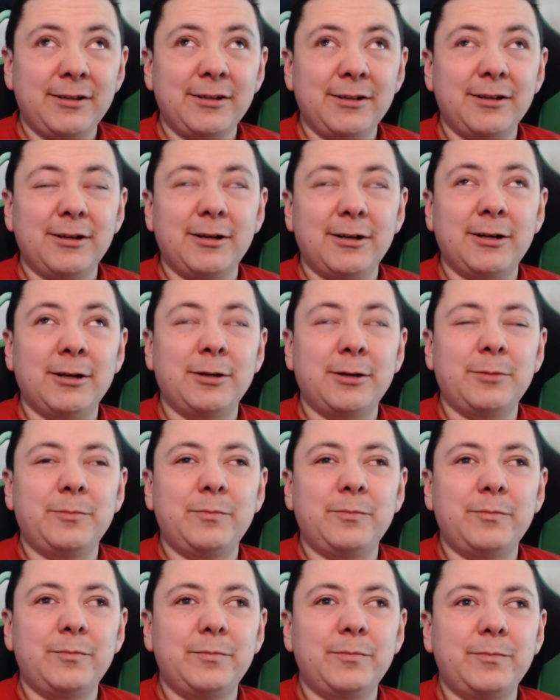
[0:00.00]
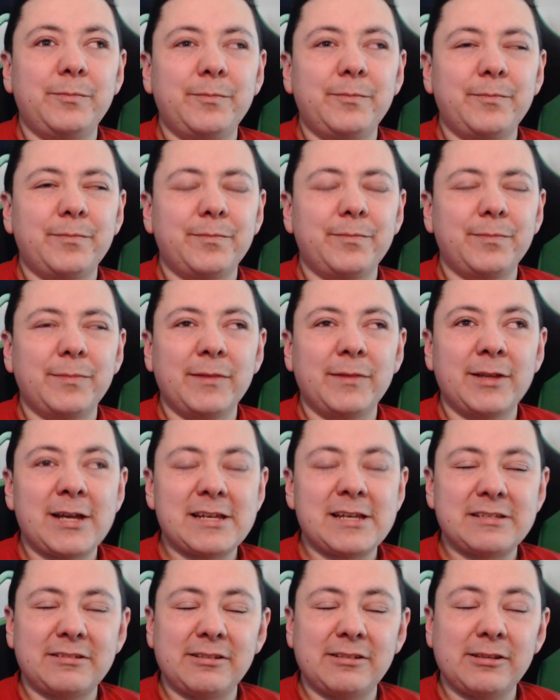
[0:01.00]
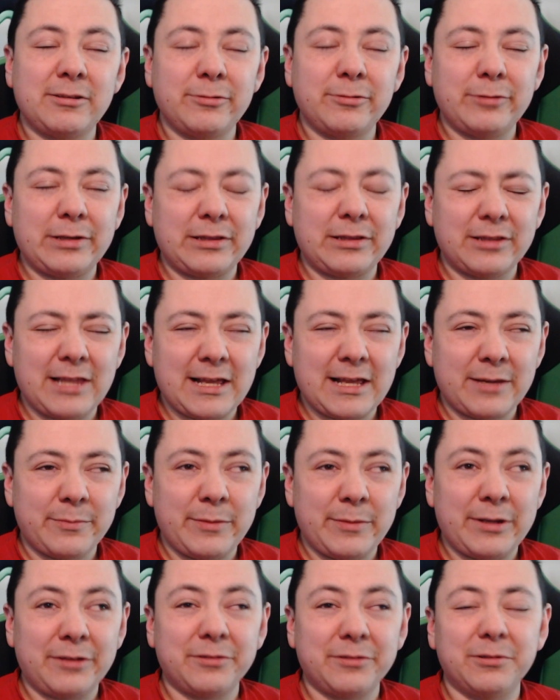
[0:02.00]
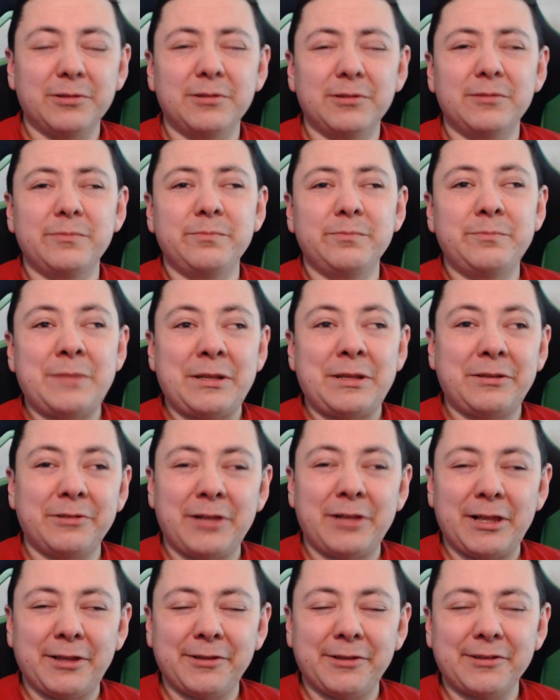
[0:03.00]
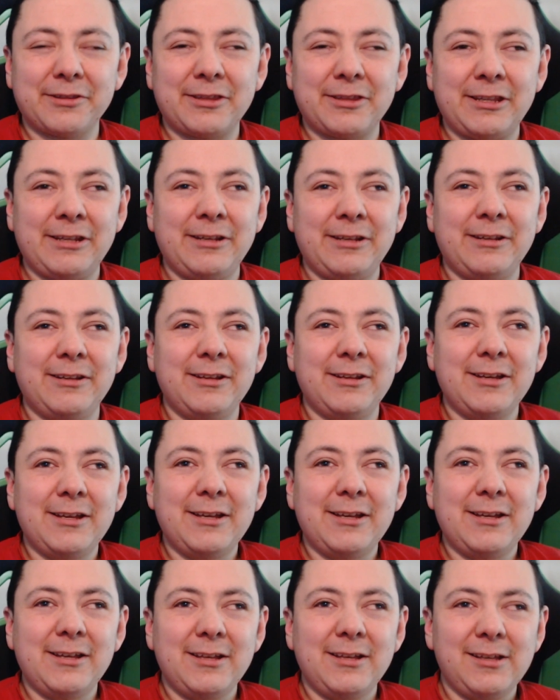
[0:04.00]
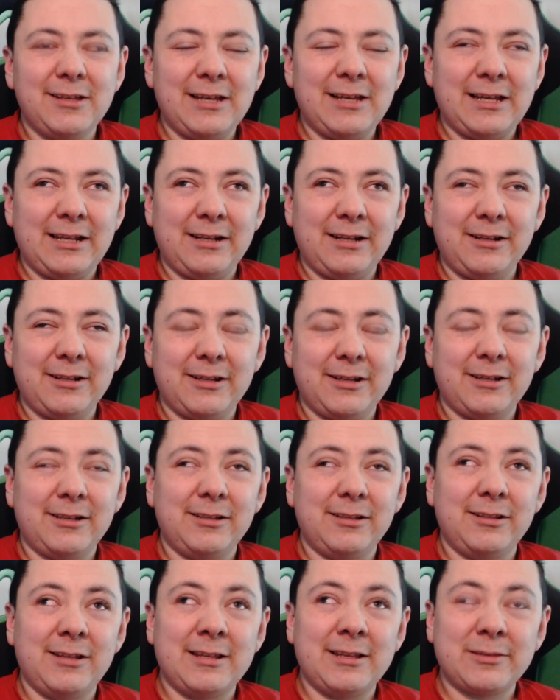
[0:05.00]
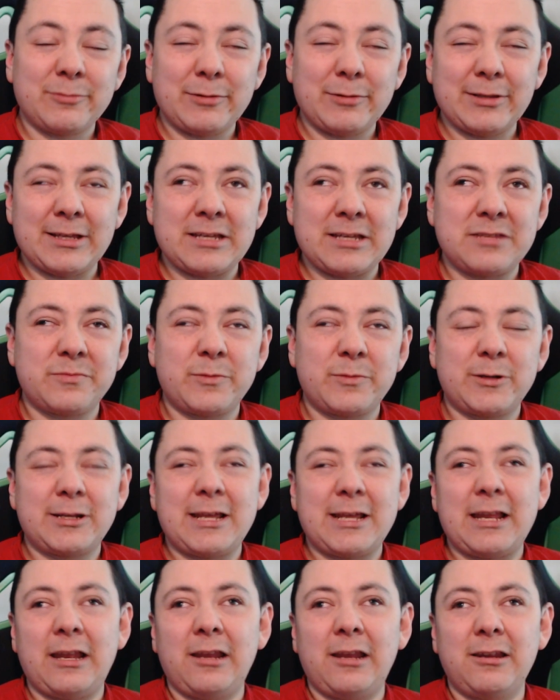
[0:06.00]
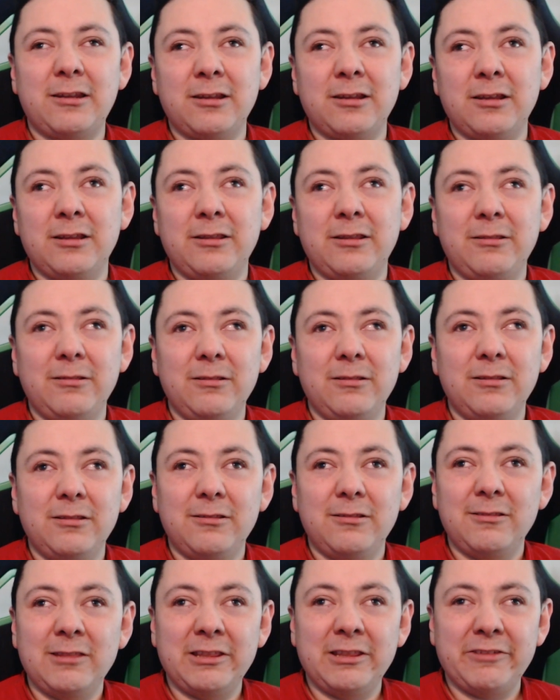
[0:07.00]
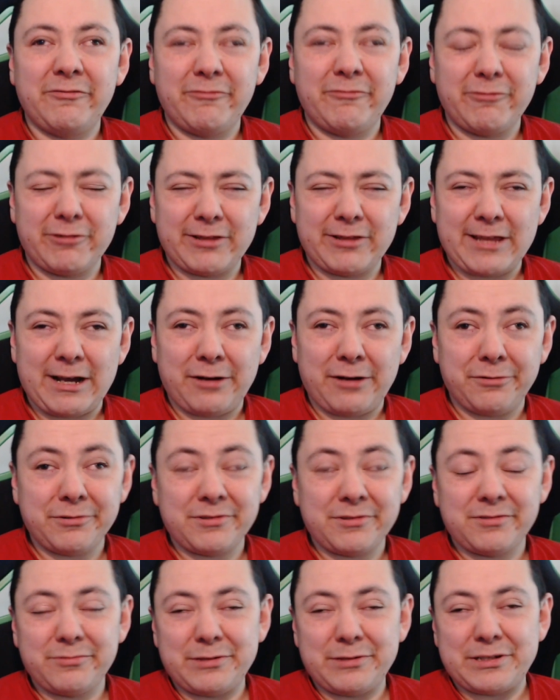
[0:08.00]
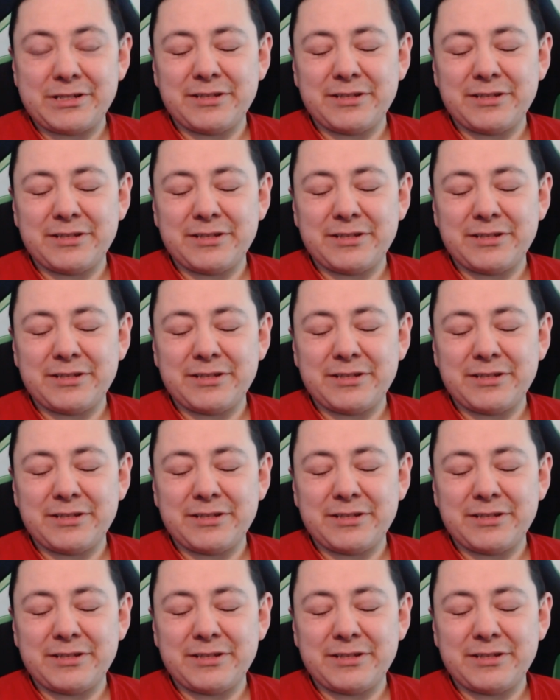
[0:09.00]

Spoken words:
has to do with like mental health and as well as pertaining to the fourth house, which is